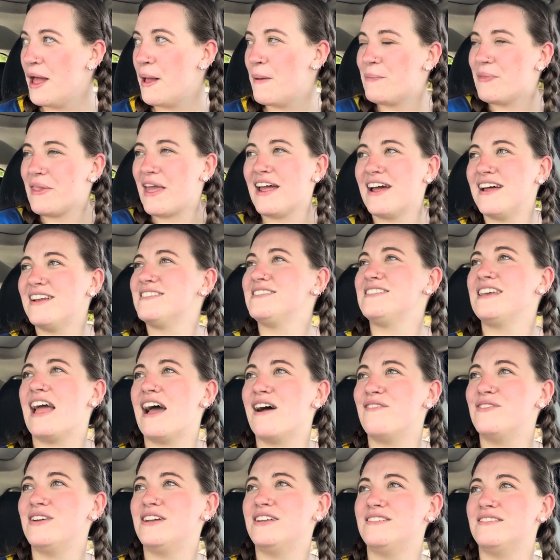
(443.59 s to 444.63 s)
I honestly
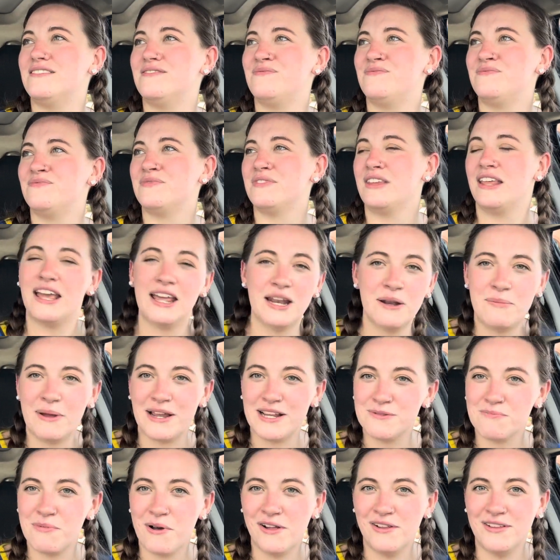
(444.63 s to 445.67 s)
haven't hit a
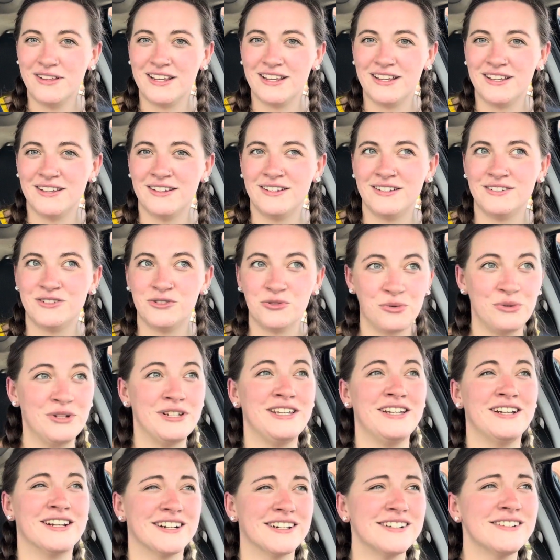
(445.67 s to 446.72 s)
baseball in 20
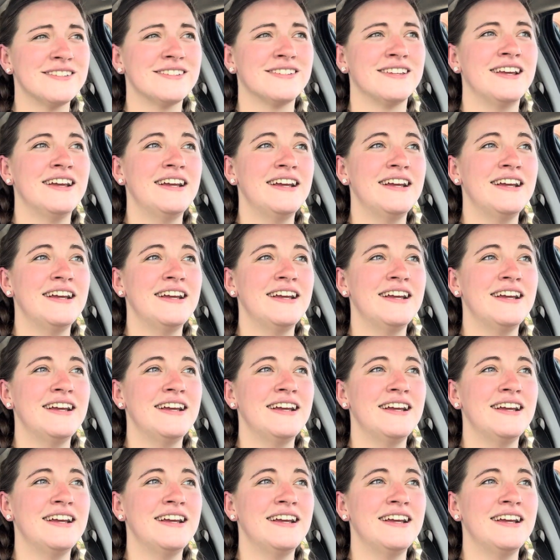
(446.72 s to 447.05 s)
years.